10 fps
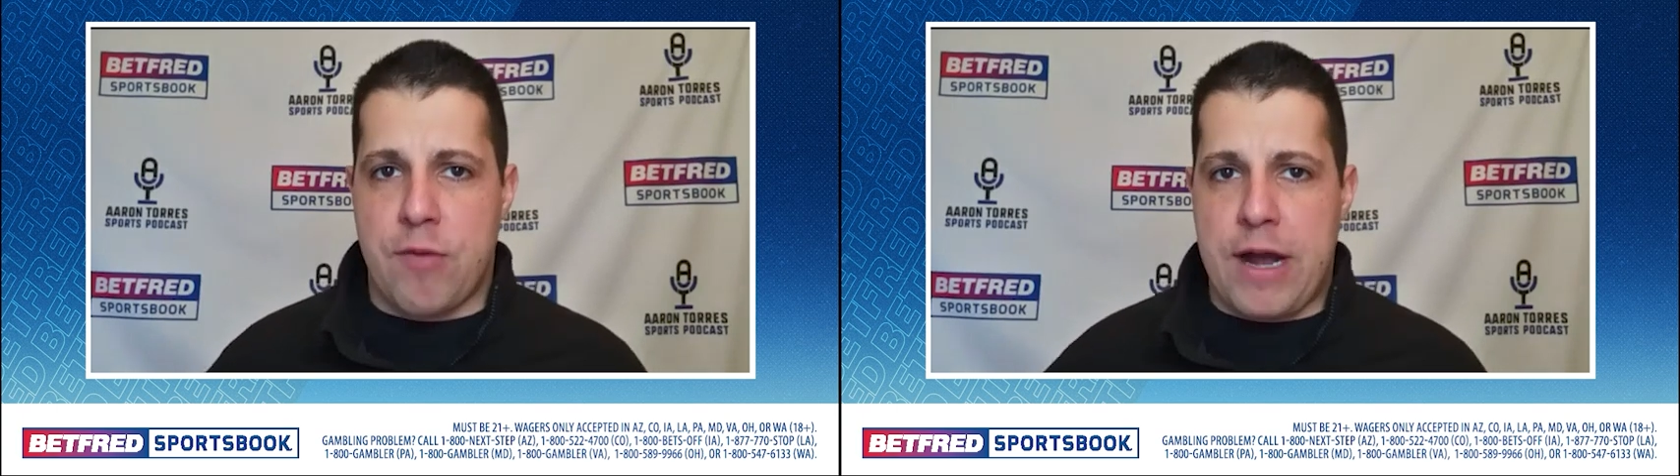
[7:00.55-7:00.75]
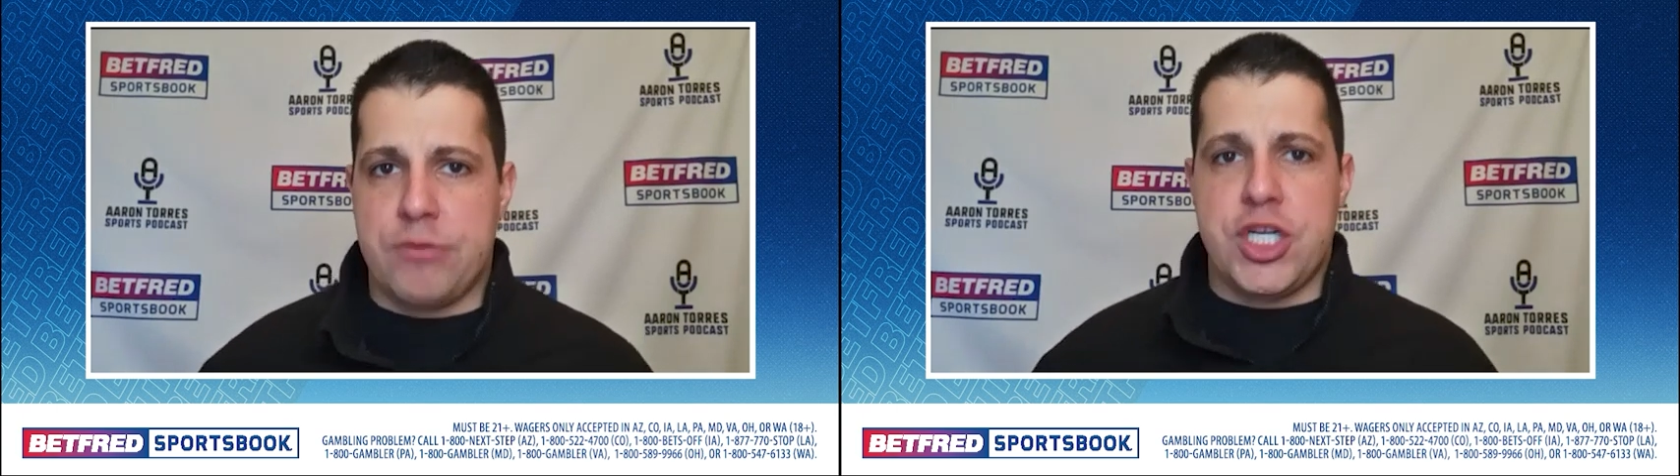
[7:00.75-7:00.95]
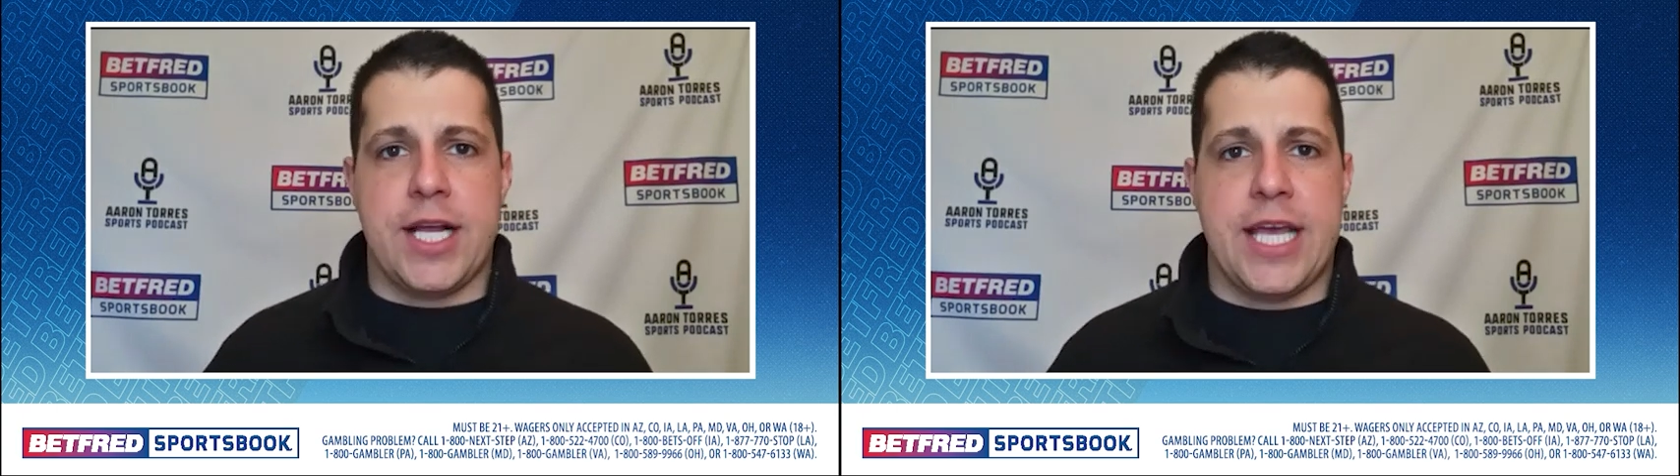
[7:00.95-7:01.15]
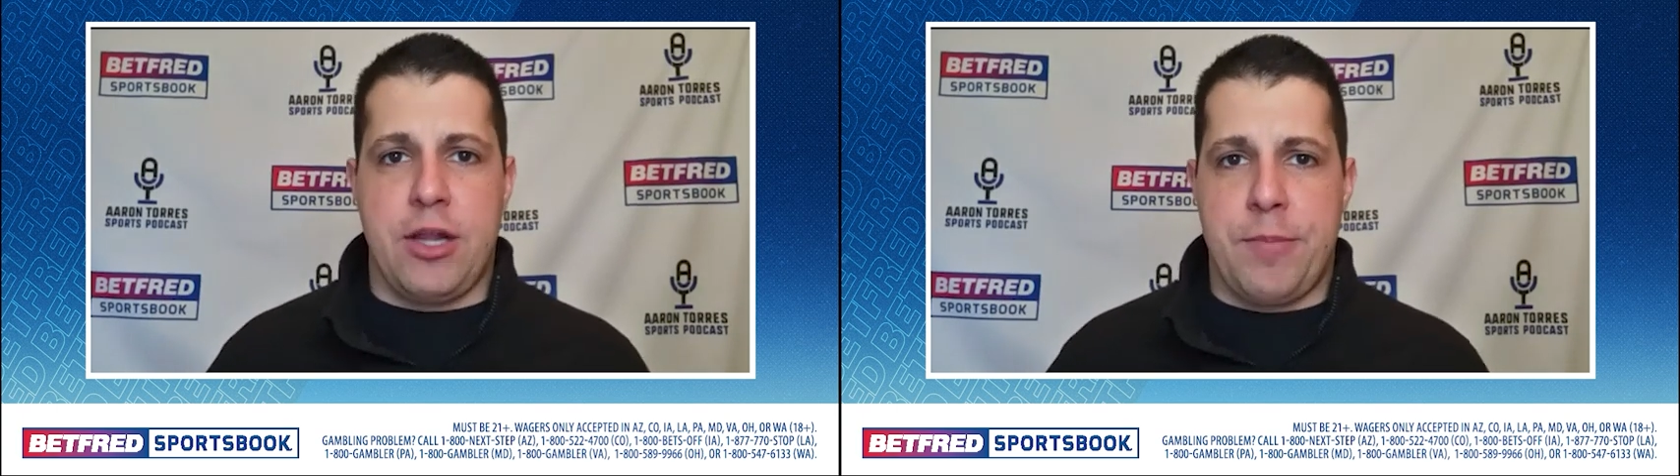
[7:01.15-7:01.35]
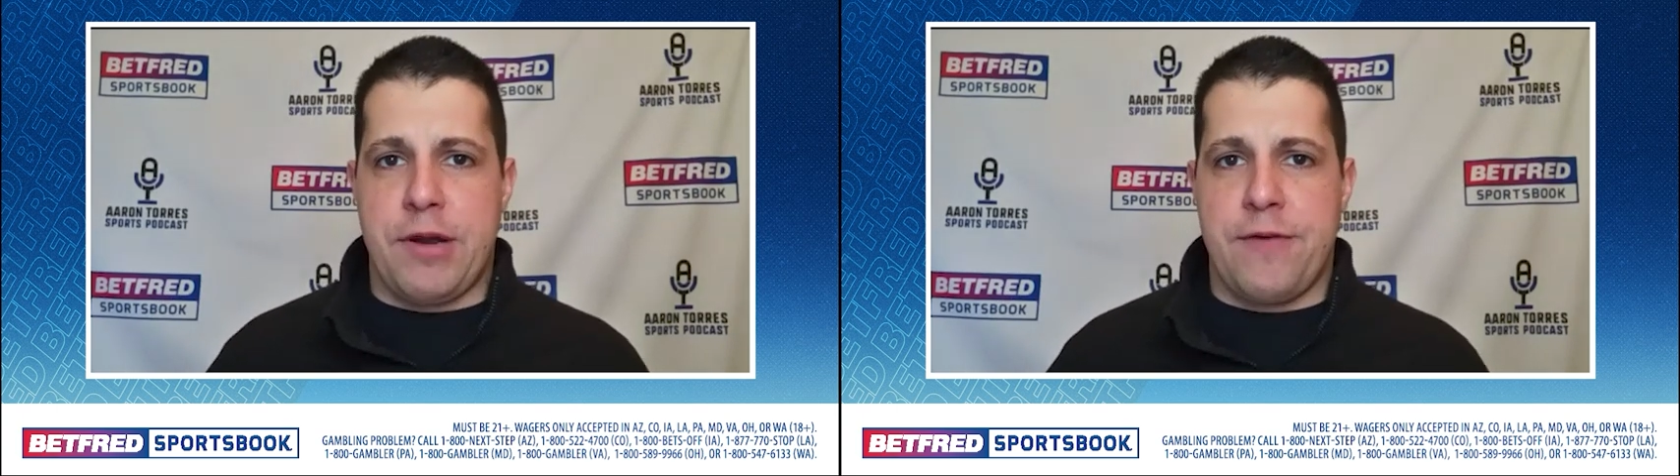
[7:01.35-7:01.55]
around John
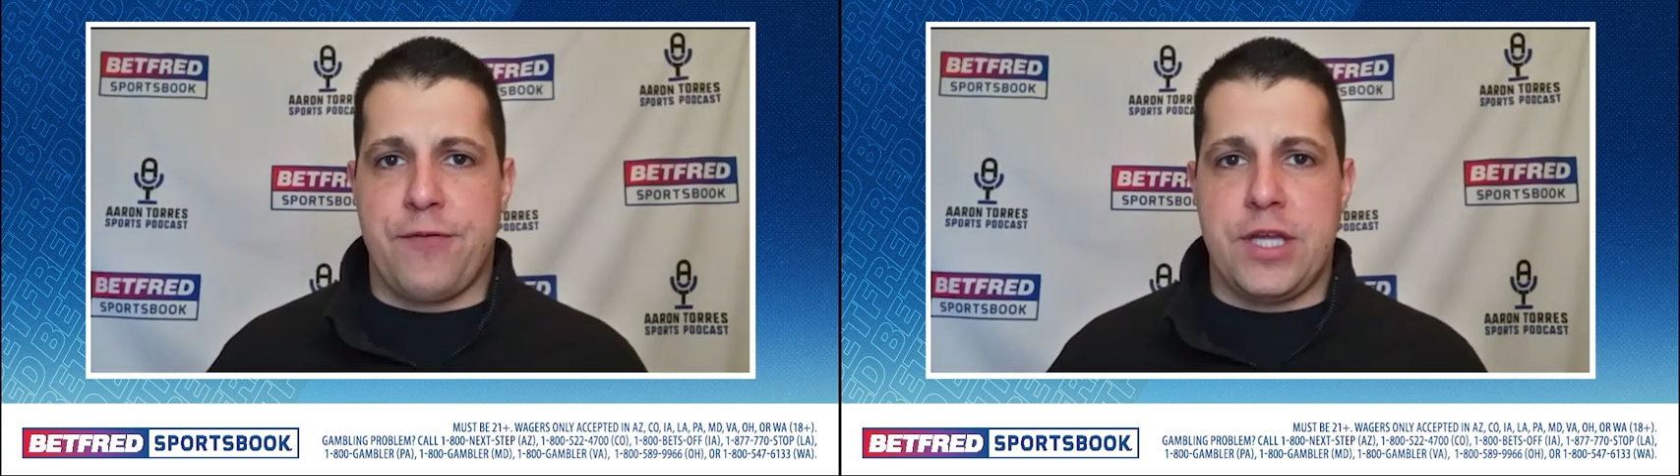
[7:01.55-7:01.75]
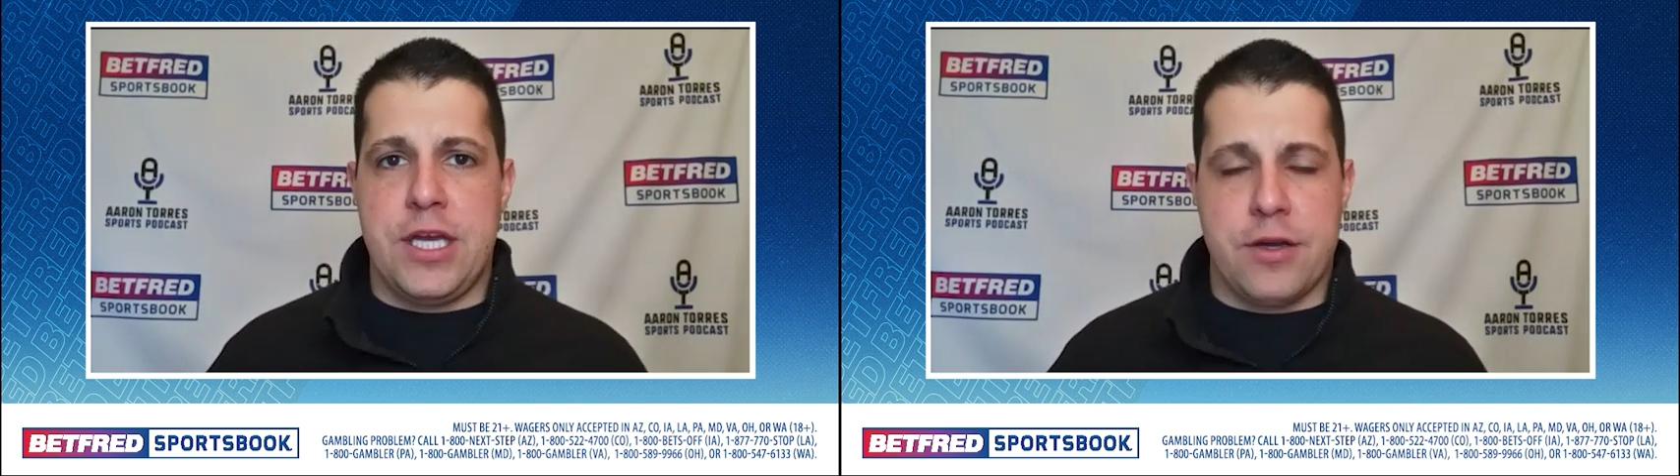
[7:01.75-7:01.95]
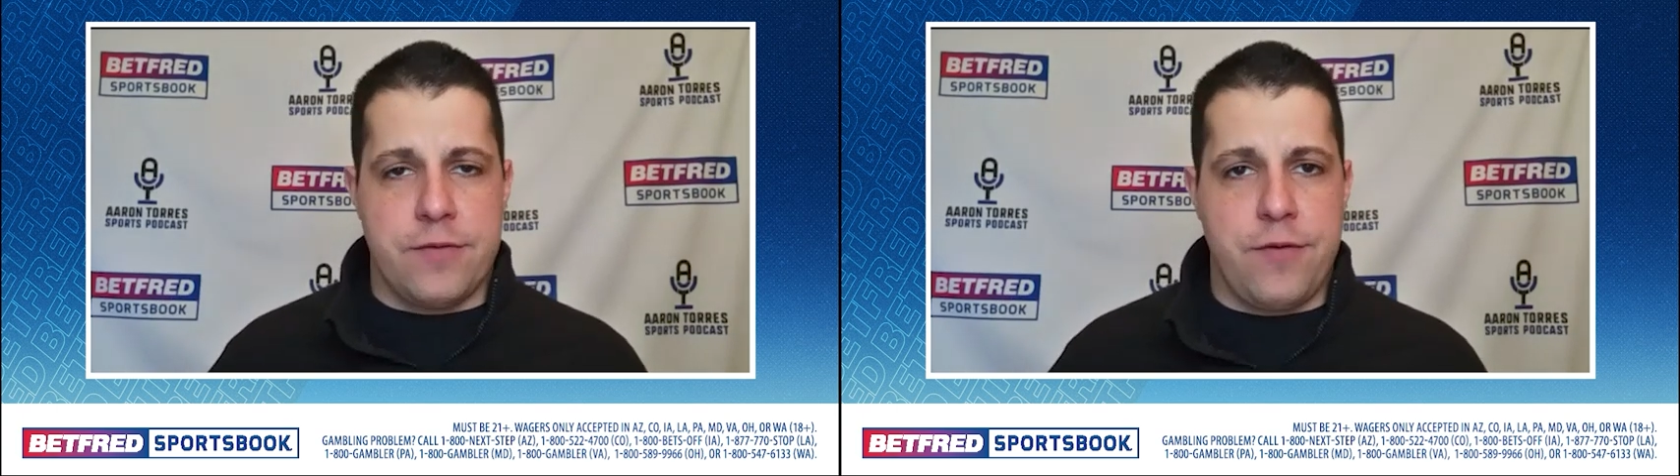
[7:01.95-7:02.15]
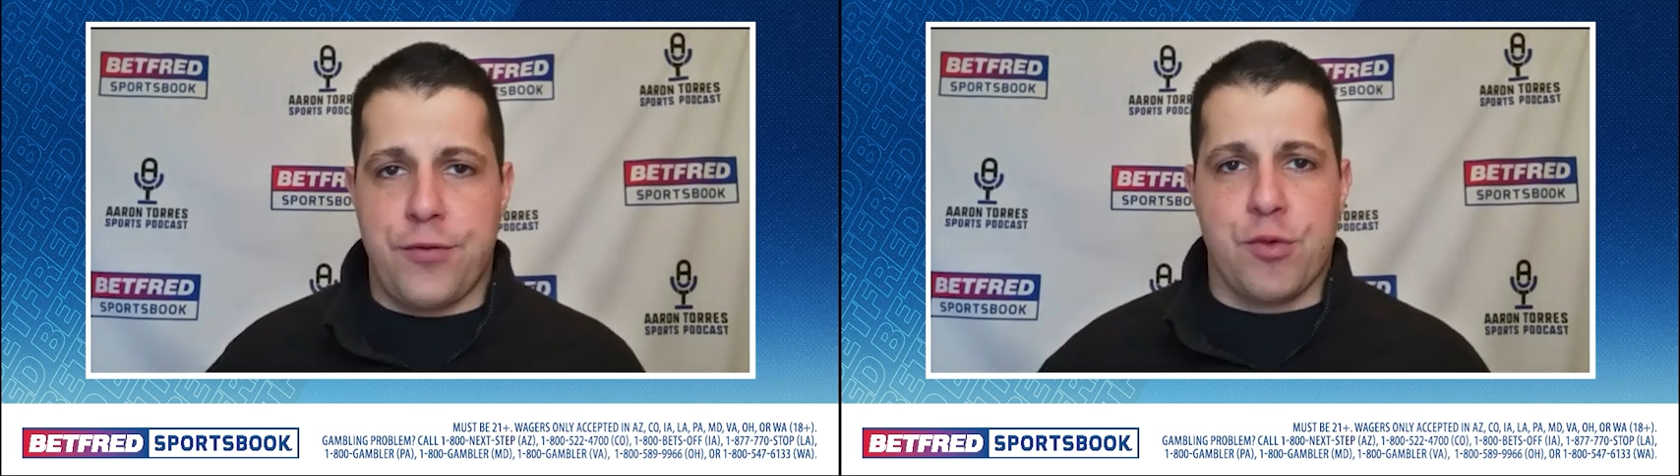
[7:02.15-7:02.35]
Calipari for the year